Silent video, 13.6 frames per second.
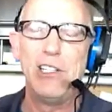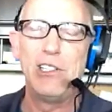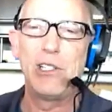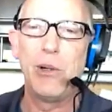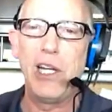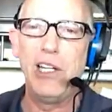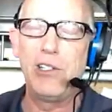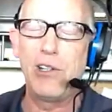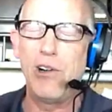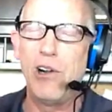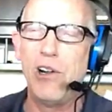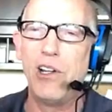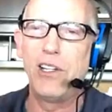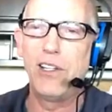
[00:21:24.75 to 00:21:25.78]
So, he
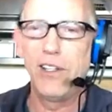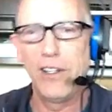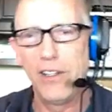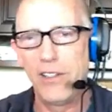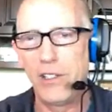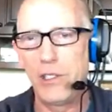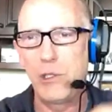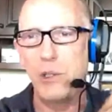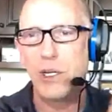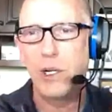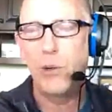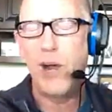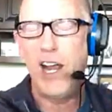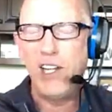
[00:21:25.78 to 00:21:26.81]
turned the
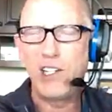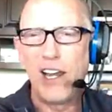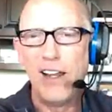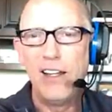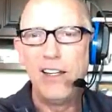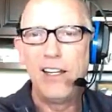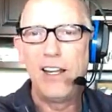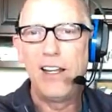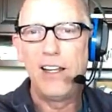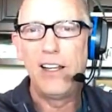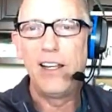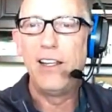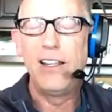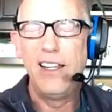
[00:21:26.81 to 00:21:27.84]
trick question
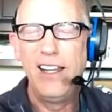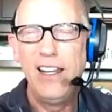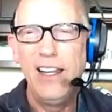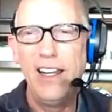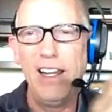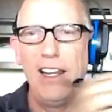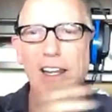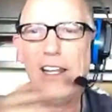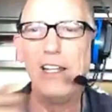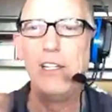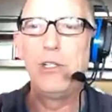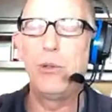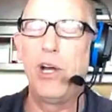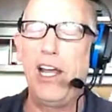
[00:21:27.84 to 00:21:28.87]

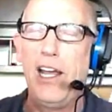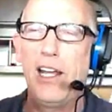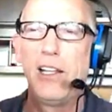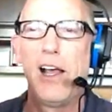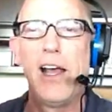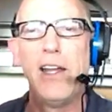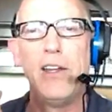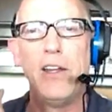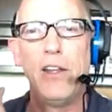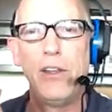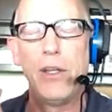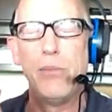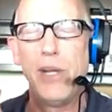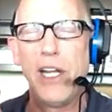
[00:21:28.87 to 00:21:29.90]
into a headline
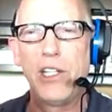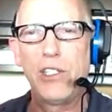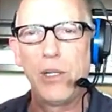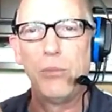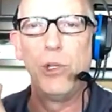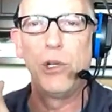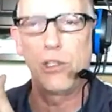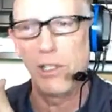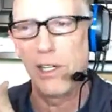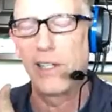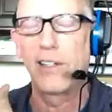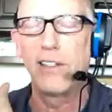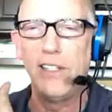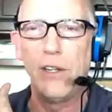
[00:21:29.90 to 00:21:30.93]
that makes him look
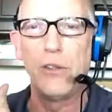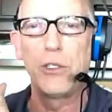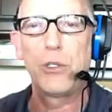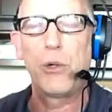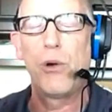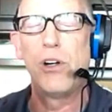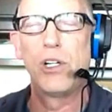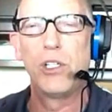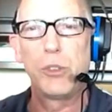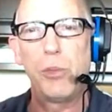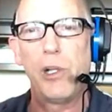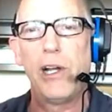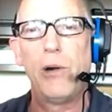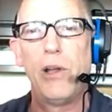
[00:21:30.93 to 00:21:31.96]
like you know the
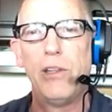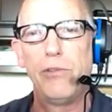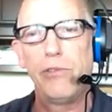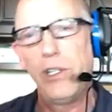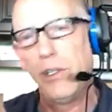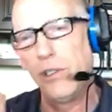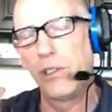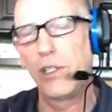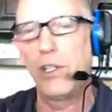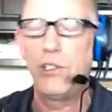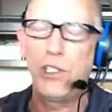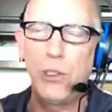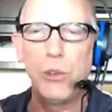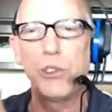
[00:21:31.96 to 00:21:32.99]
strongest player on the field
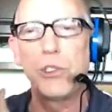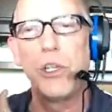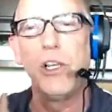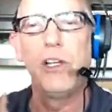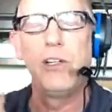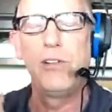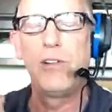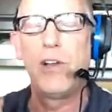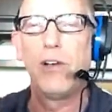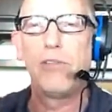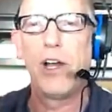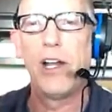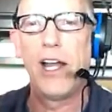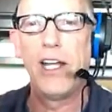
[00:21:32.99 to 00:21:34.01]
because he was
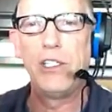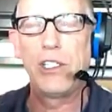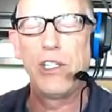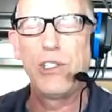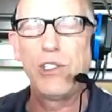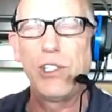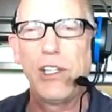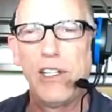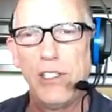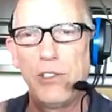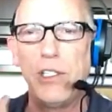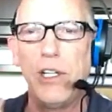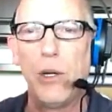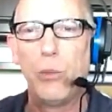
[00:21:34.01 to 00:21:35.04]
tough on ISIS and
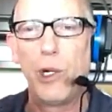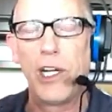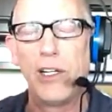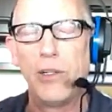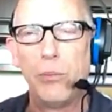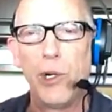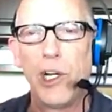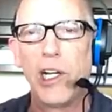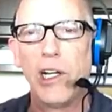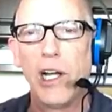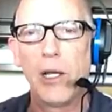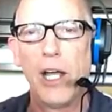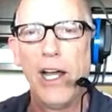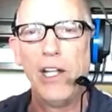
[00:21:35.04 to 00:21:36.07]
he's you know bringing bringing
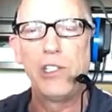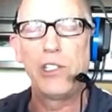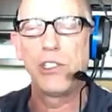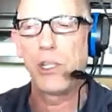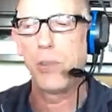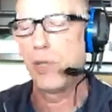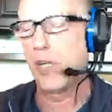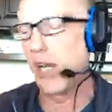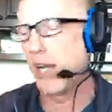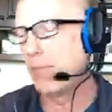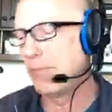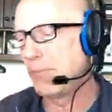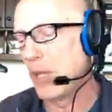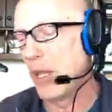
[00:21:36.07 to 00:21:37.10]
ISIS up again.